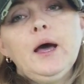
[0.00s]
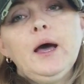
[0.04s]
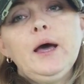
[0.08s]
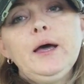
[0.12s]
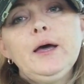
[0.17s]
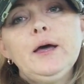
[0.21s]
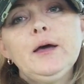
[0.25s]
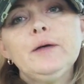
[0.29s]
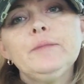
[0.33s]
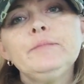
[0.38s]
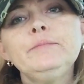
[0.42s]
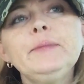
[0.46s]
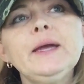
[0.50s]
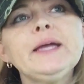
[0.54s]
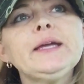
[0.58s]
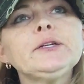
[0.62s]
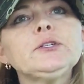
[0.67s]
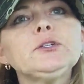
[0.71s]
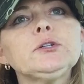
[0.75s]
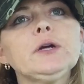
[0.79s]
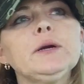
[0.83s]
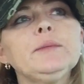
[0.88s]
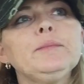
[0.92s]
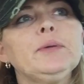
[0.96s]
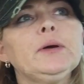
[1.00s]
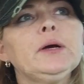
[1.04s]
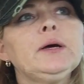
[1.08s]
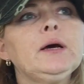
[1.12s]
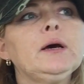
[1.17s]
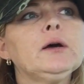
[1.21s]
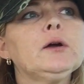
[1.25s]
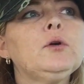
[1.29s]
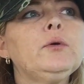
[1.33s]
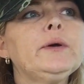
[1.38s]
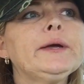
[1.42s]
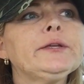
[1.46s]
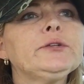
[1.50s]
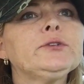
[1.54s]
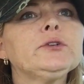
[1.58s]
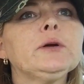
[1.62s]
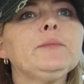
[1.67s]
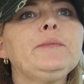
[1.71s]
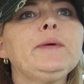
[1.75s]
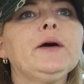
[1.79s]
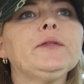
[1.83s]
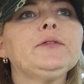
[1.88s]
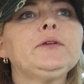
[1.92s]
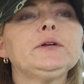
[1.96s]
uh, make a trip, a quick
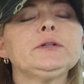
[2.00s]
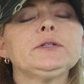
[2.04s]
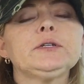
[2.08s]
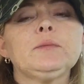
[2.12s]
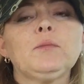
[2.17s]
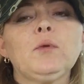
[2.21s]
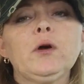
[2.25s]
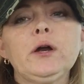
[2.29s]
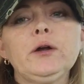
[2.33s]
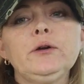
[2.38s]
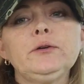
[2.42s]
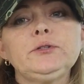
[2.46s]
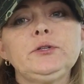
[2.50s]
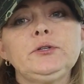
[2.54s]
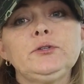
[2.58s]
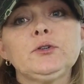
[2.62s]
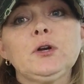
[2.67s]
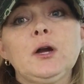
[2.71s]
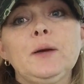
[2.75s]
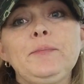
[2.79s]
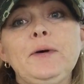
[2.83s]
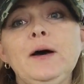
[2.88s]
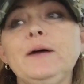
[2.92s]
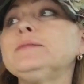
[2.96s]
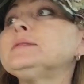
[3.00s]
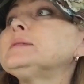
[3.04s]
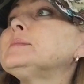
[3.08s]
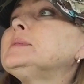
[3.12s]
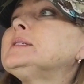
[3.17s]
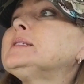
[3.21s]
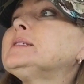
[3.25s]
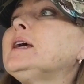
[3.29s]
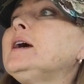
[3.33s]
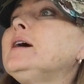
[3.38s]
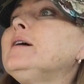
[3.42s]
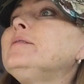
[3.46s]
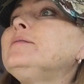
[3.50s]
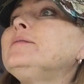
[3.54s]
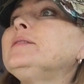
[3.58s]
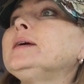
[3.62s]
trip out there tomorrow to drop off some stuff.